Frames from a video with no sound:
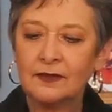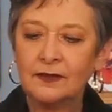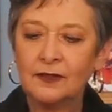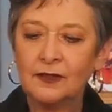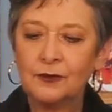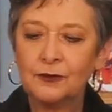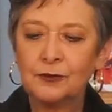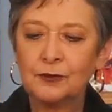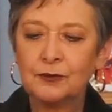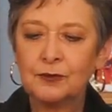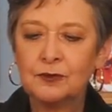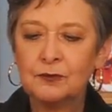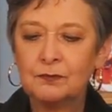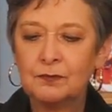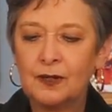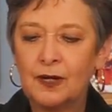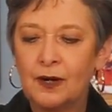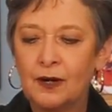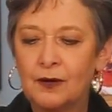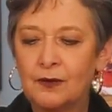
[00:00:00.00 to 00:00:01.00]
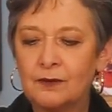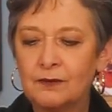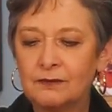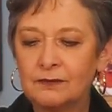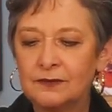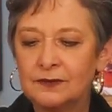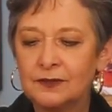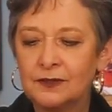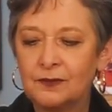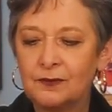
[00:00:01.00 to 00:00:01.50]
No true bow,
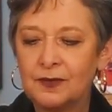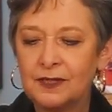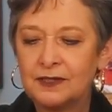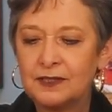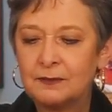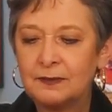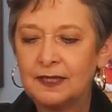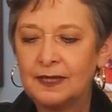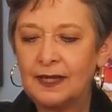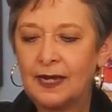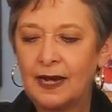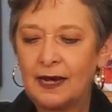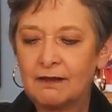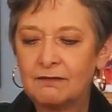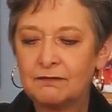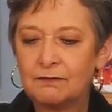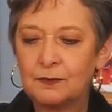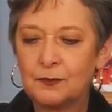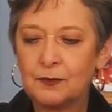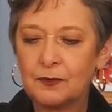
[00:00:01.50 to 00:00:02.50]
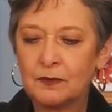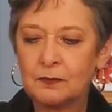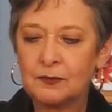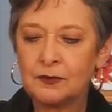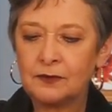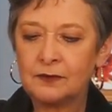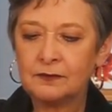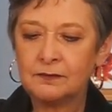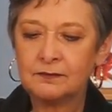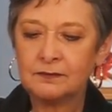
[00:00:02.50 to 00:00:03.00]
don't want it to be that
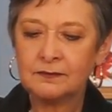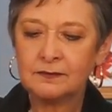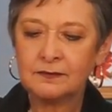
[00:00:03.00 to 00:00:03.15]
formal.